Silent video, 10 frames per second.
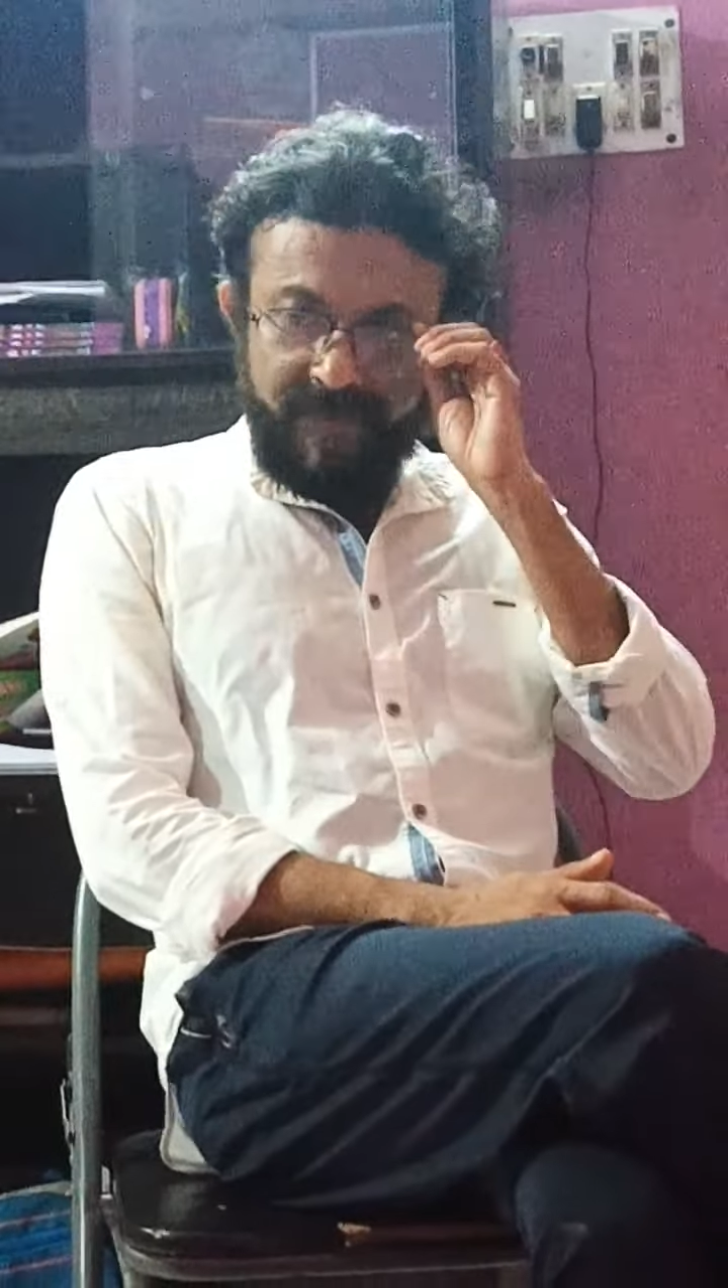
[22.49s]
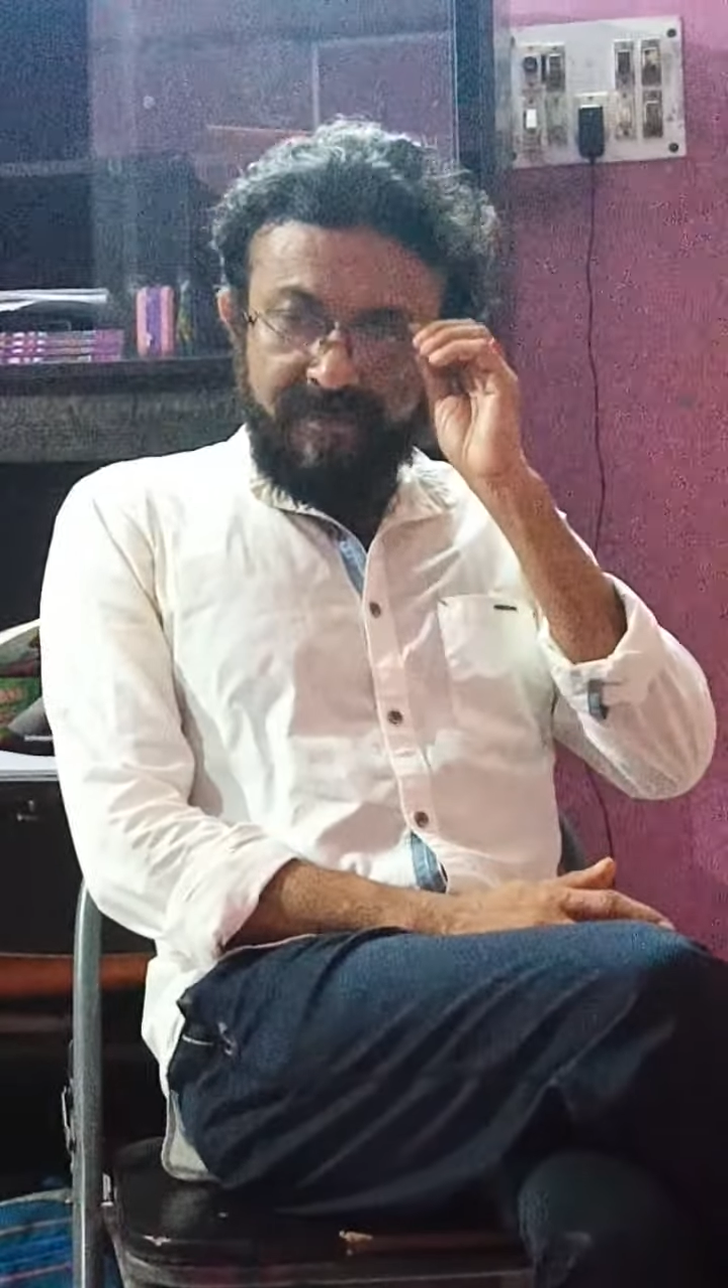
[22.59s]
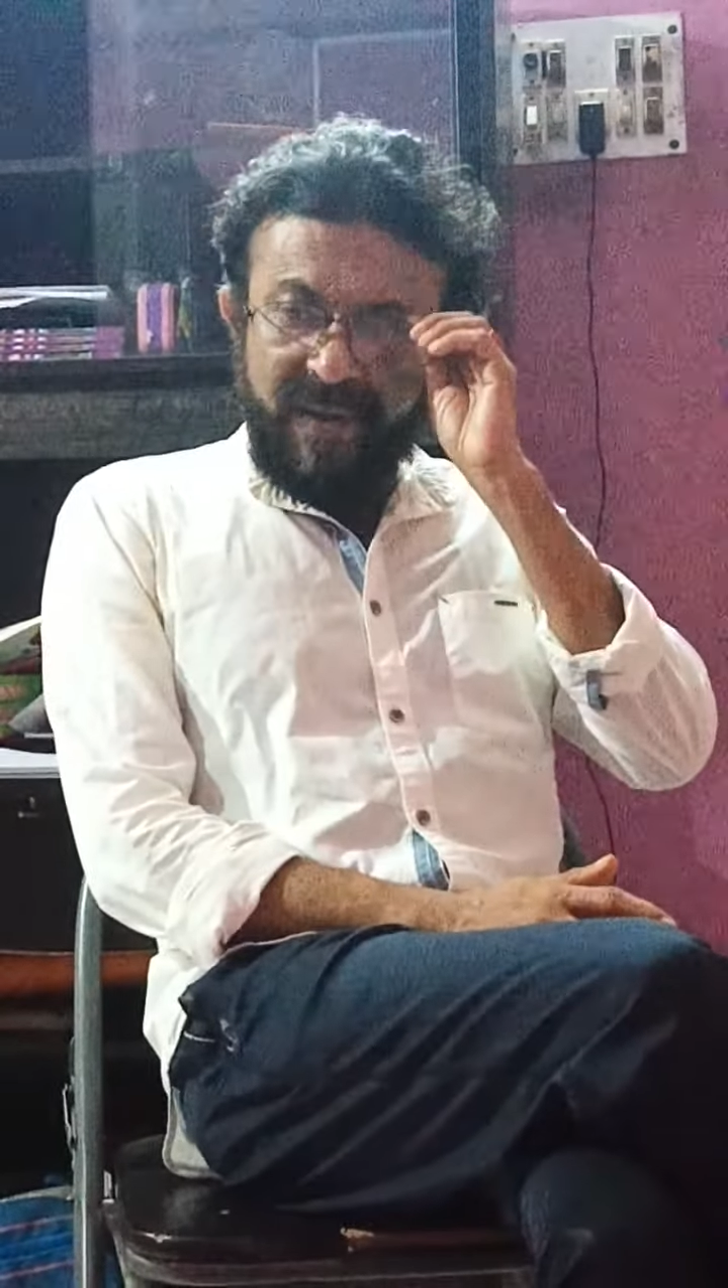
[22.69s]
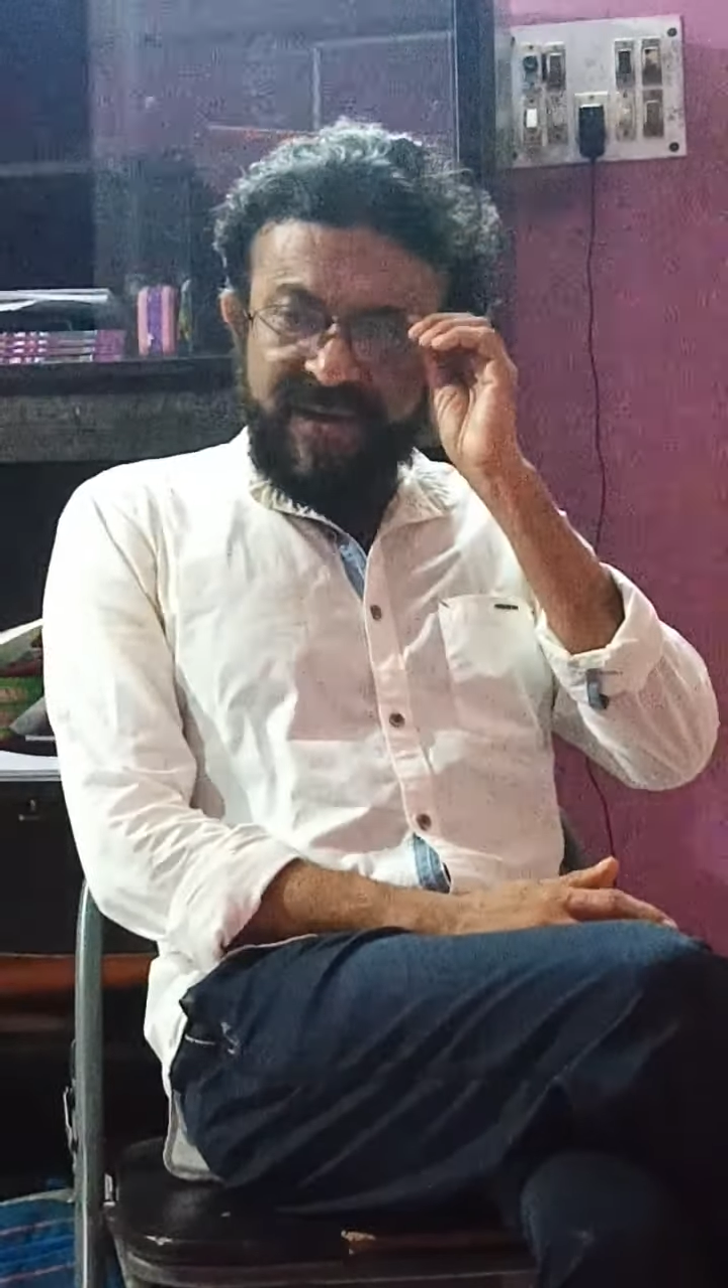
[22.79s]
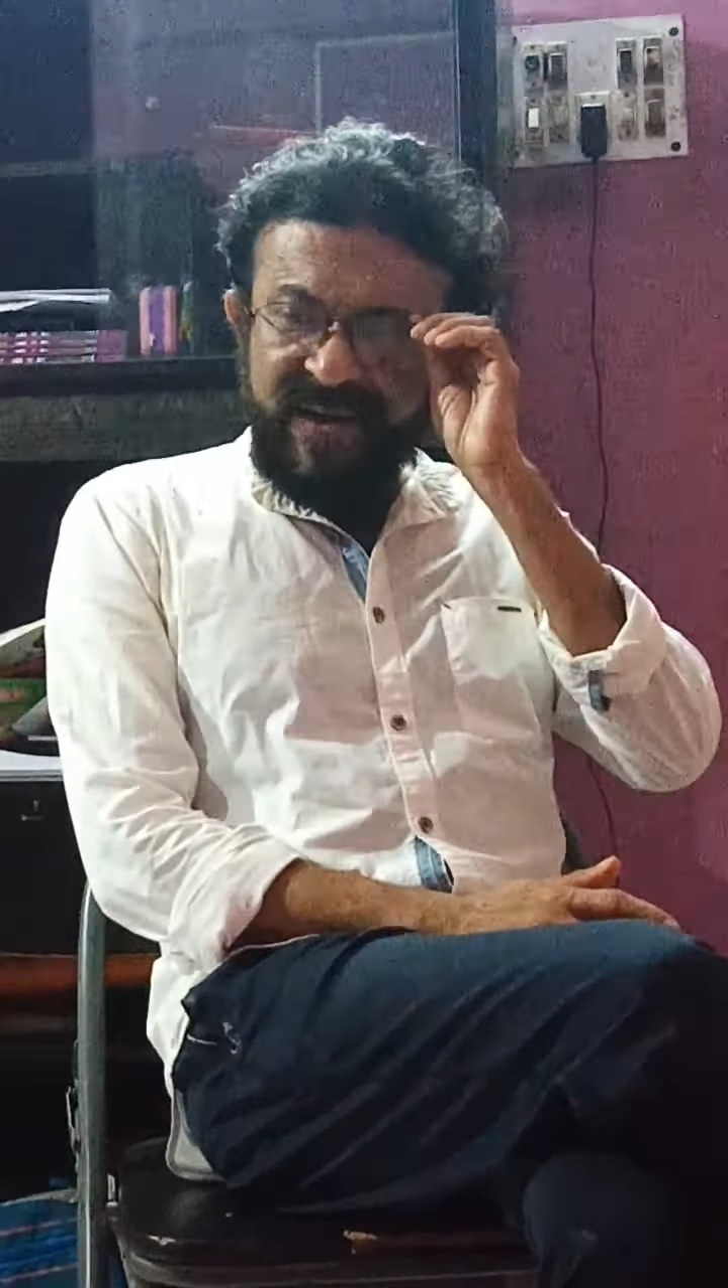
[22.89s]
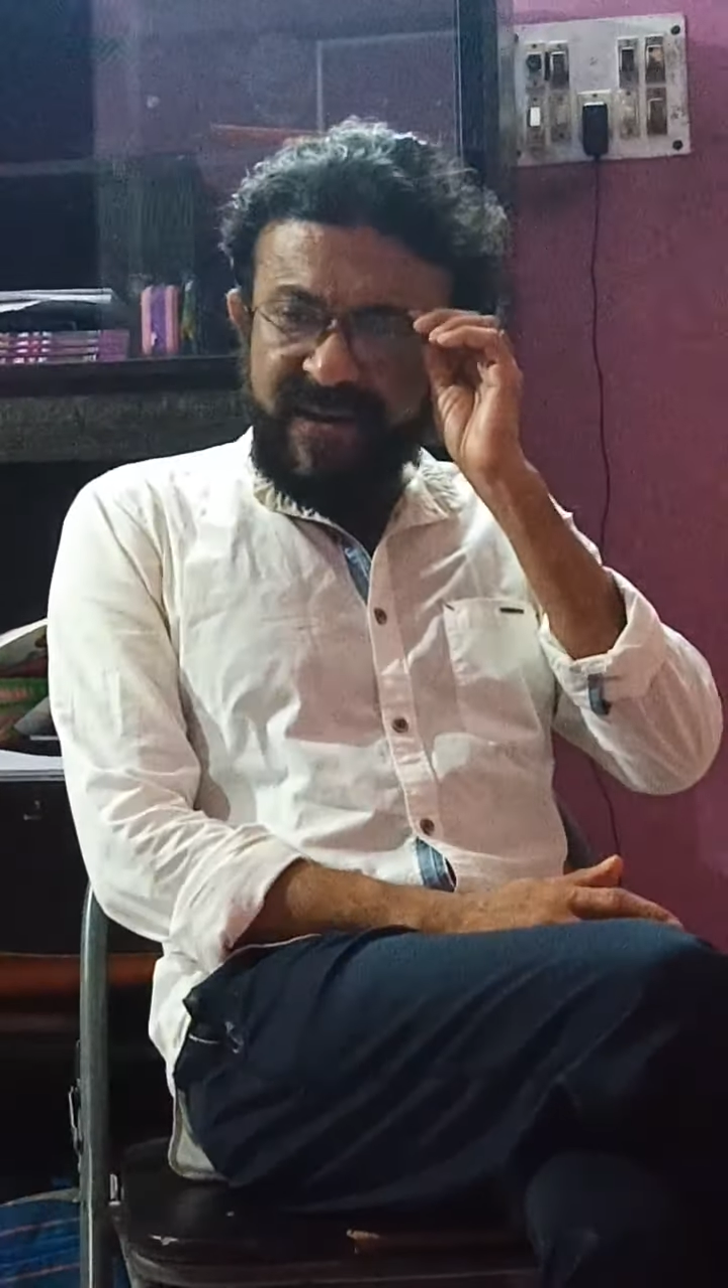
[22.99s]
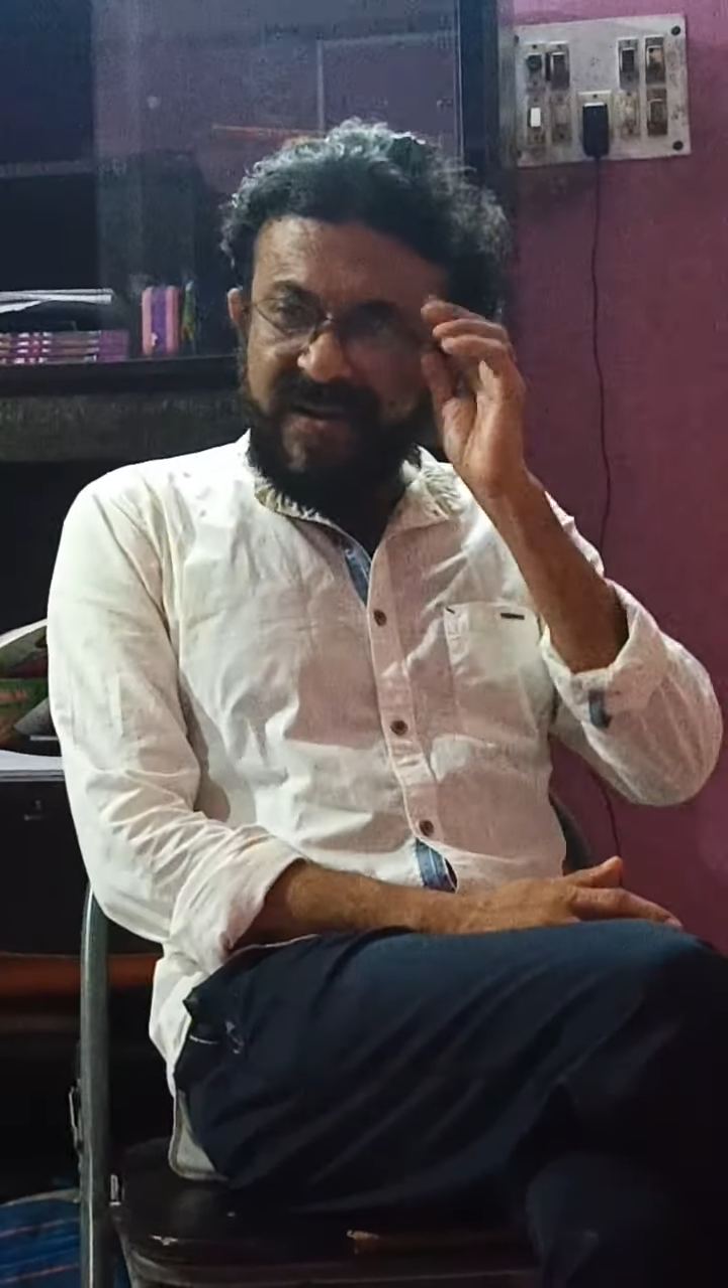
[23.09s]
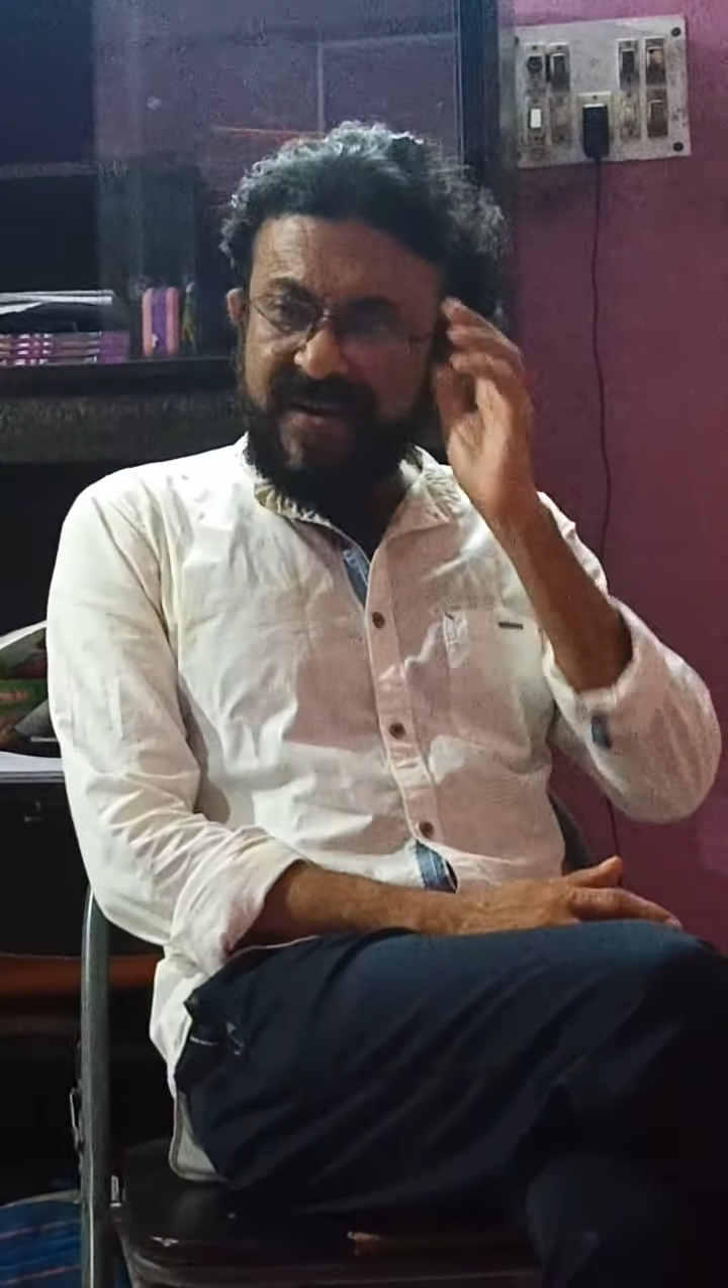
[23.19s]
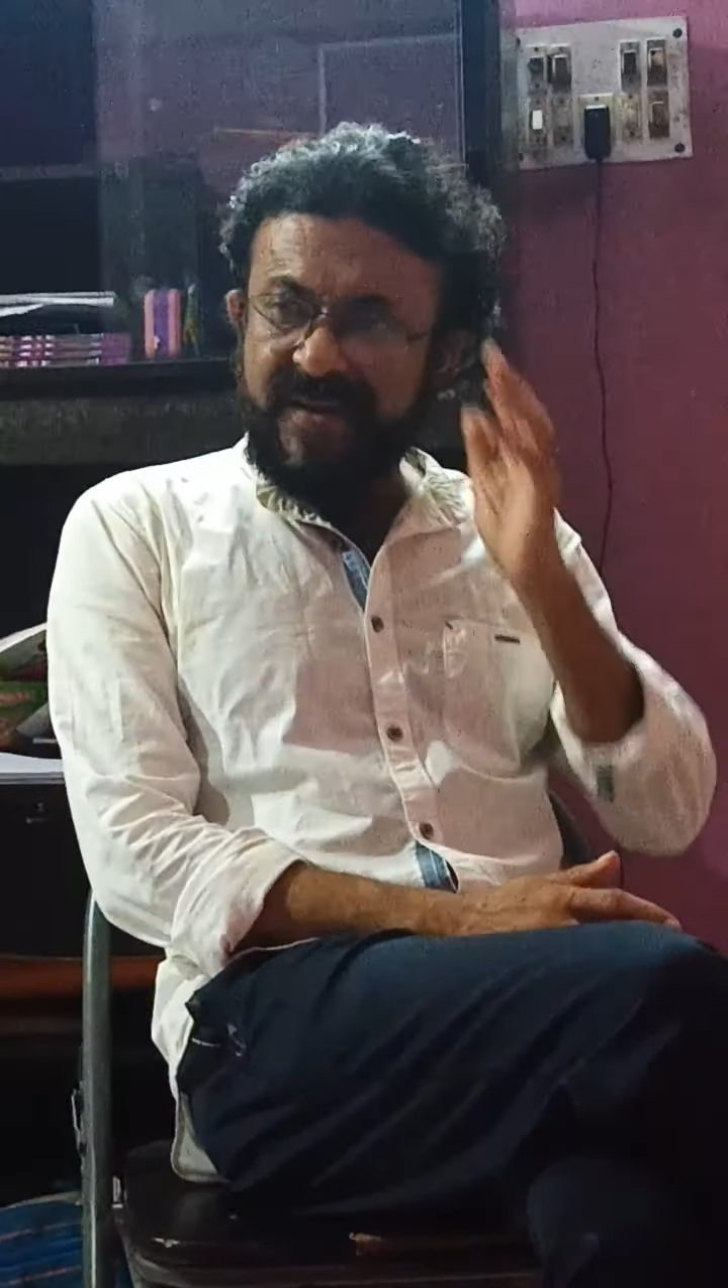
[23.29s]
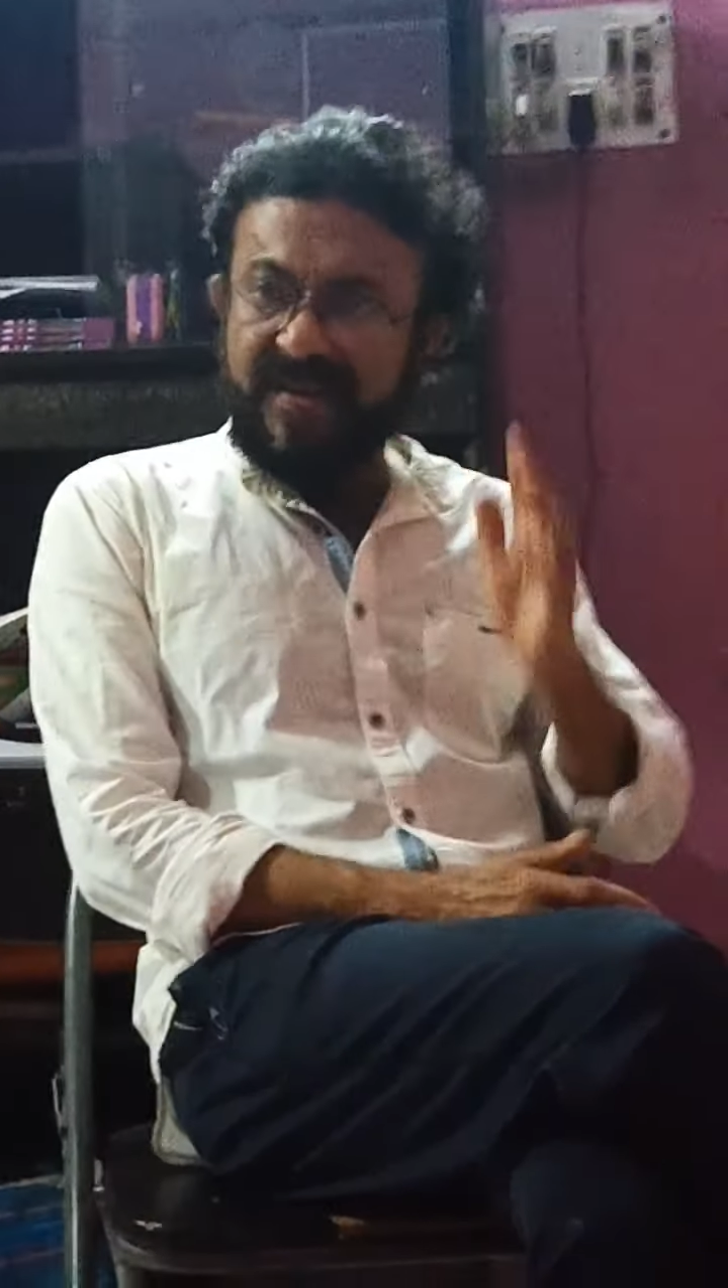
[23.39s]

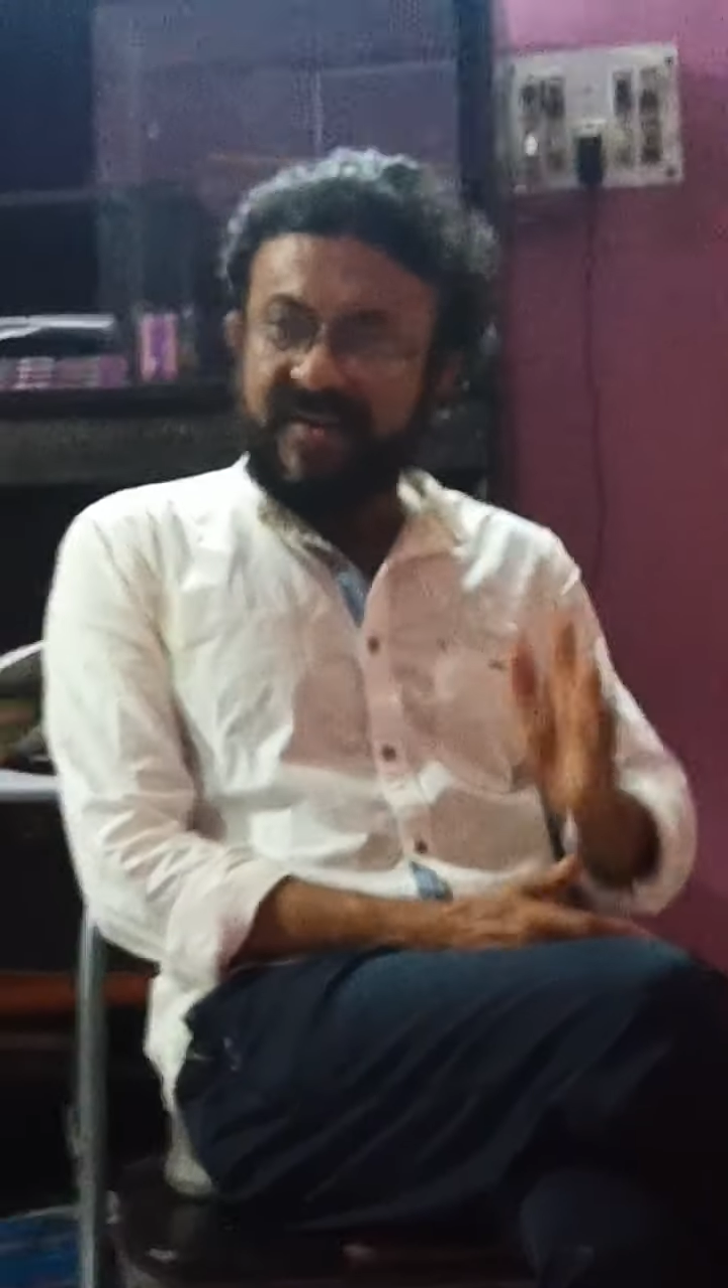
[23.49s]
Money is